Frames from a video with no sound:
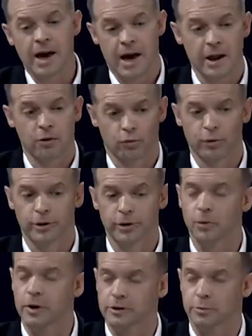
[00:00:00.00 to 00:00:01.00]
and it really
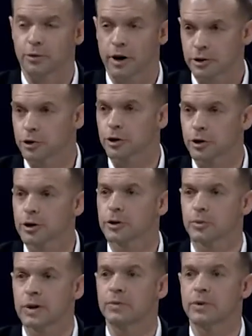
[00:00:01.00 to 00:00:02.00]
was a pressure cooker
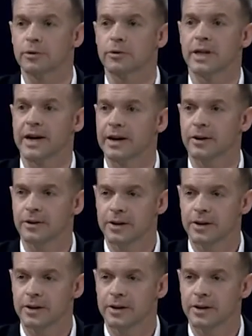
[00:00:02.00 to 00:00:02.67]
when we were there,